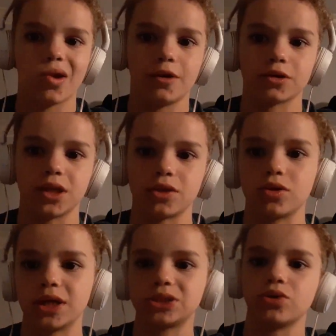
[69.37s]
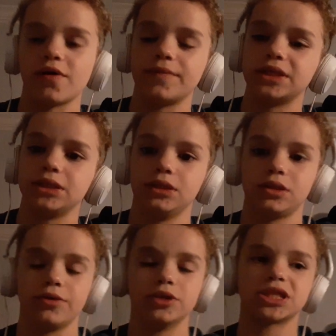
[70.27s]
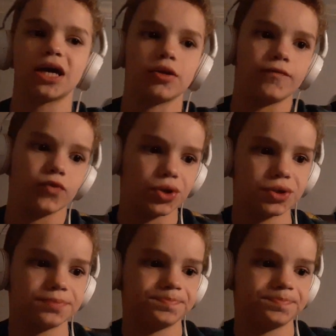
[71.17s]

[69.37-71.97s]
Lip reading: okay, good. I still have my teeth. It was kind of weird.